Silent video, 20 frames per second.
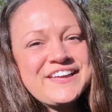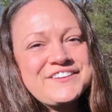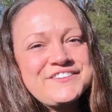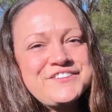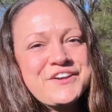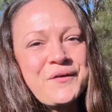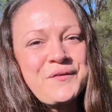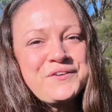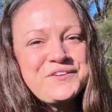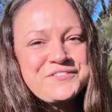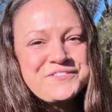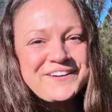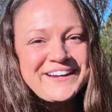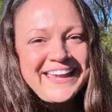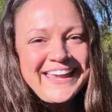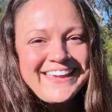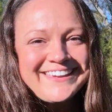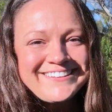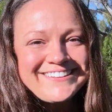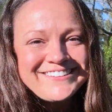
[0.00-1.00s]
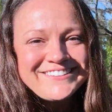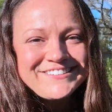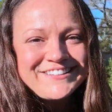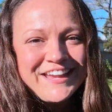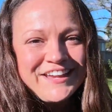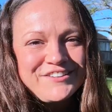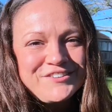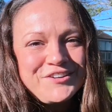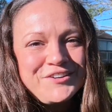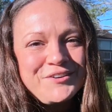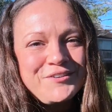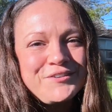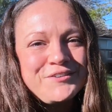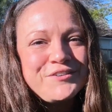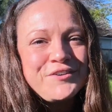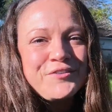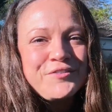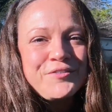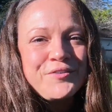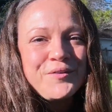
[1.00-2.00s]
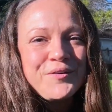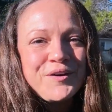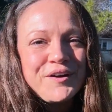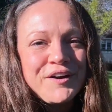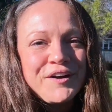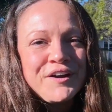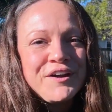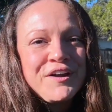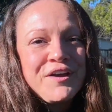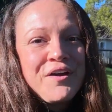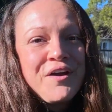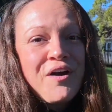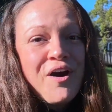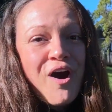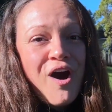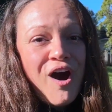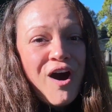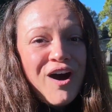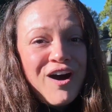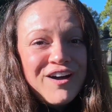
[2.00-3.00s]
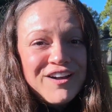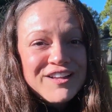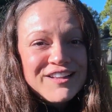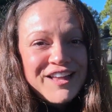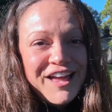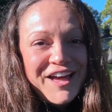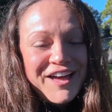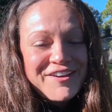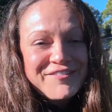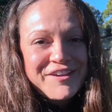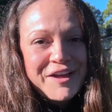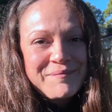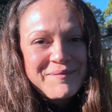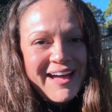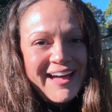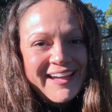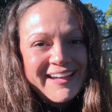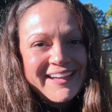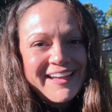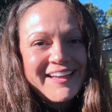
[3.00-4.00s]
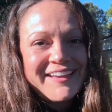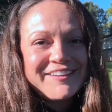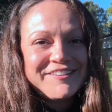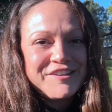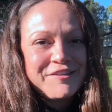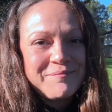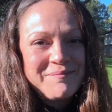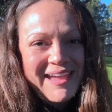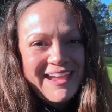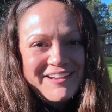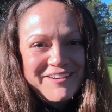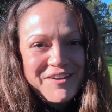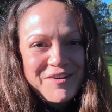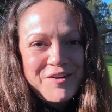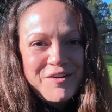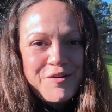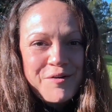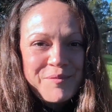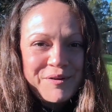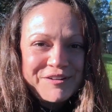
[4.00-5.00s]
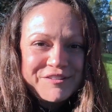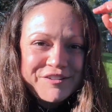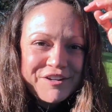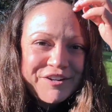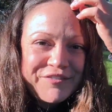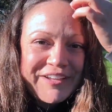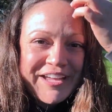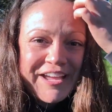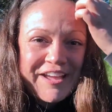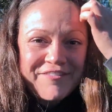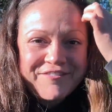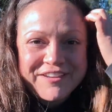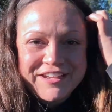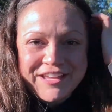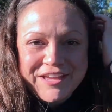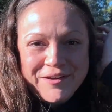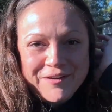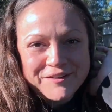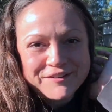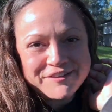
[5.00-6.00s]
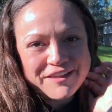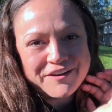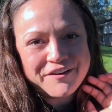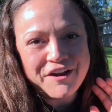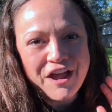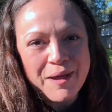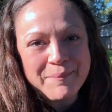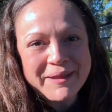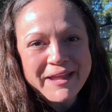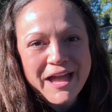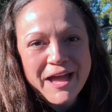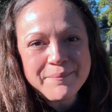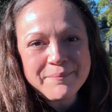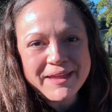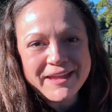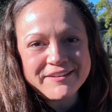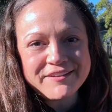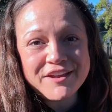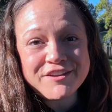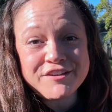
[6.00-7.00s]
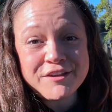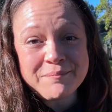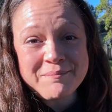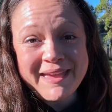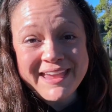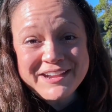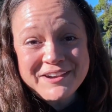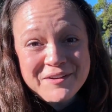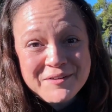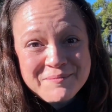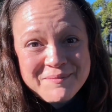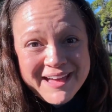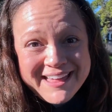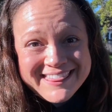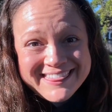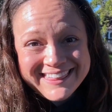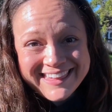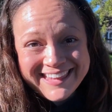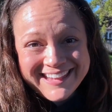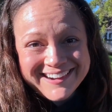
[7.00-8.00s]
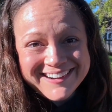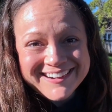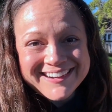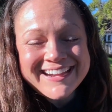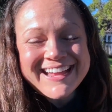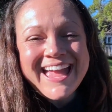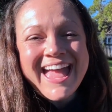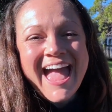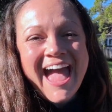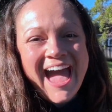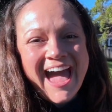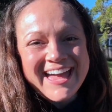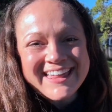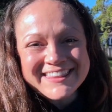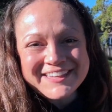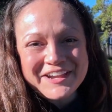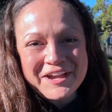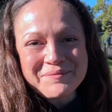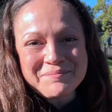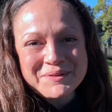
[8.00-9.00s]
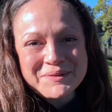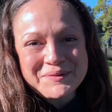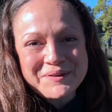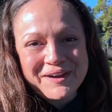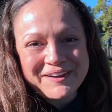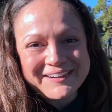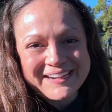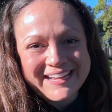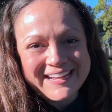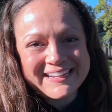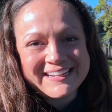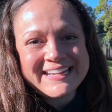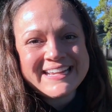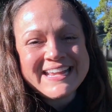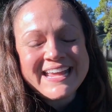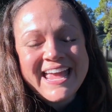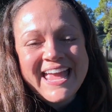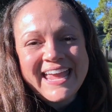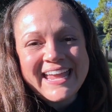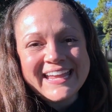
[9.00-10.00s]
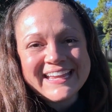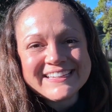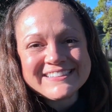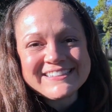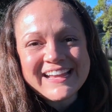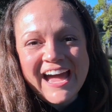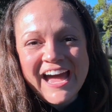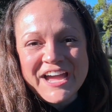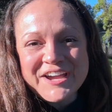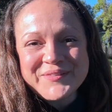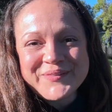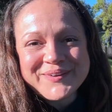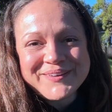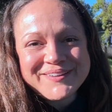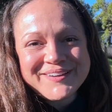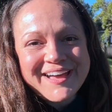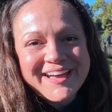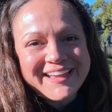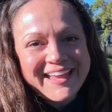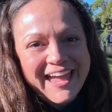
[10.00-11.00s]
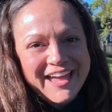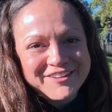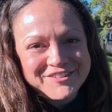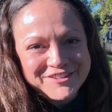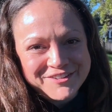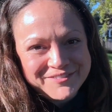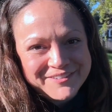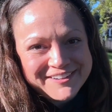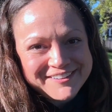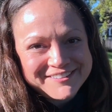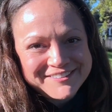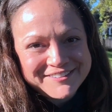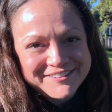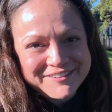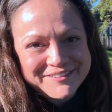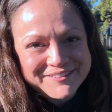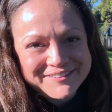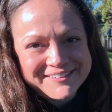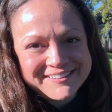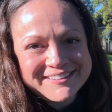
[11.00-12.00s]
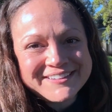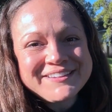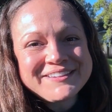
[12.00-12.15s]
Don't forget to stay tuned for all of my tomato preserving videos that are coming up in tomato month here at the Gumboot Garden, and I will catch you real soon.